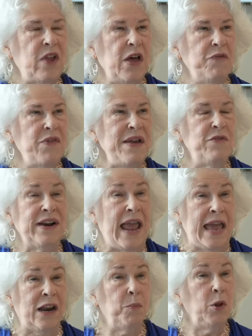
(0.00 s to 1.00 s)
a favorite
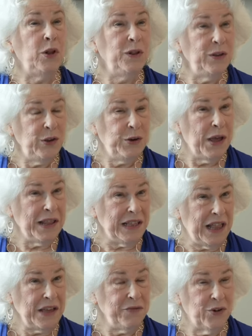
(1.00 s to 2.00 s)
animal, you know,
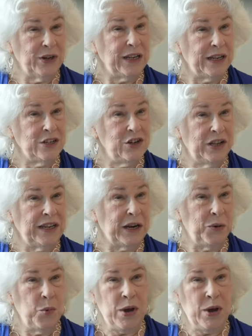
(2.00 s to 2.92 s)
like for a little, a little